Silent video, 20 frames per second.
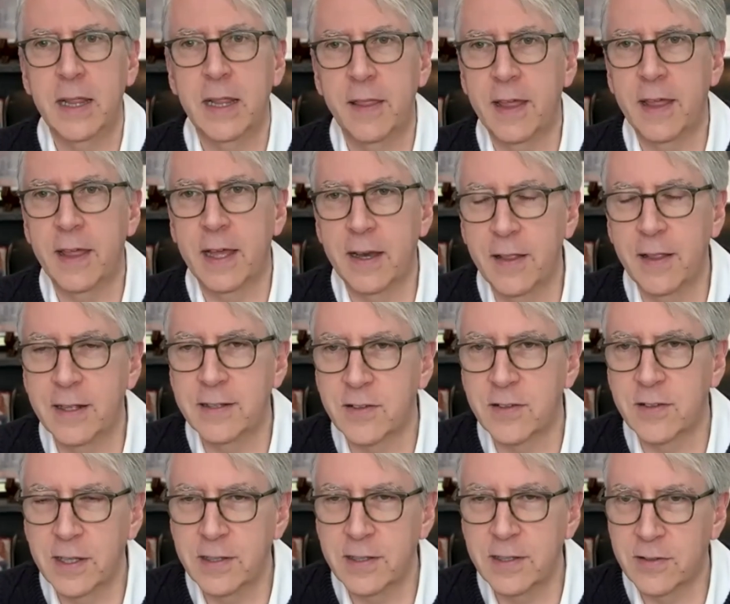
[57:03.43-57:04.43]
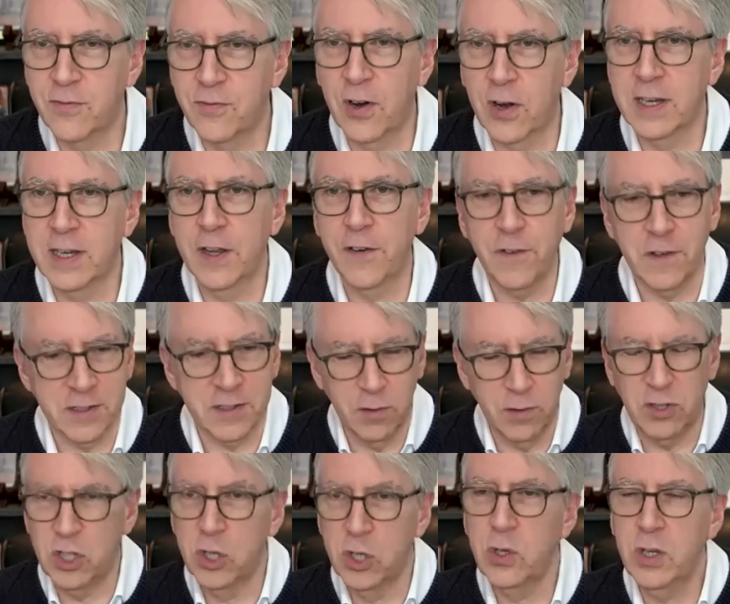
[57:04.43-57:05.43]
that it's it's very different. So
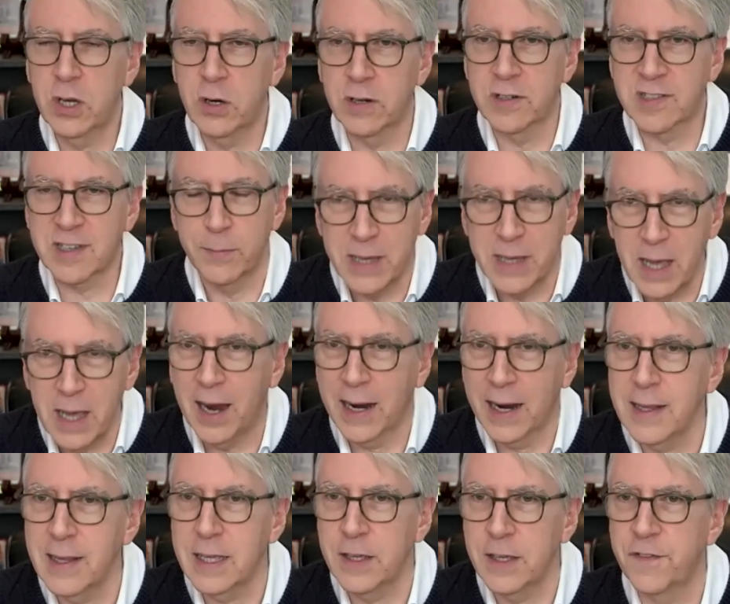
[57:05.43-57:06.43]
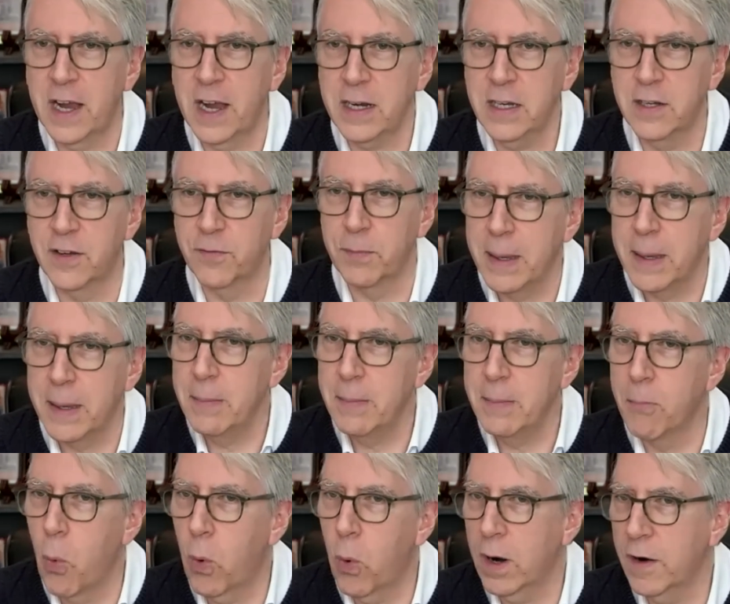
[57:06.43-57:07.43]
two years can be highly effective, maybe
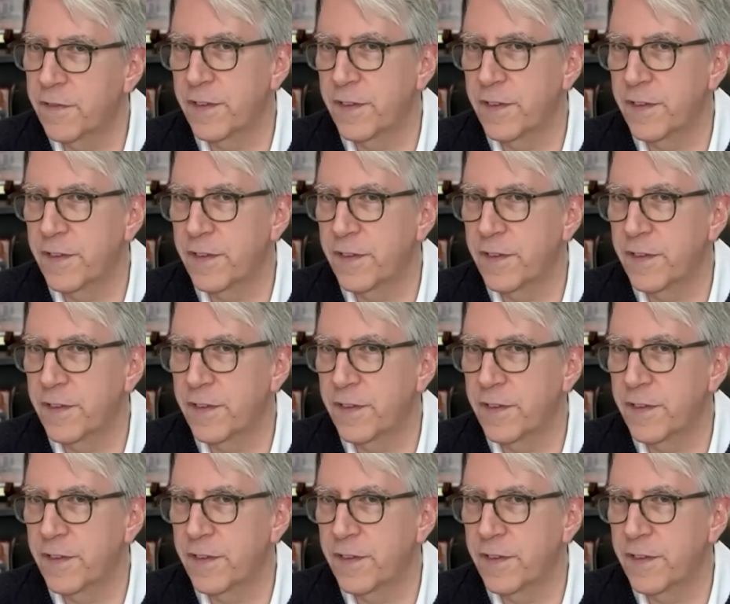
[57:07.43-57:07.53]
more mm.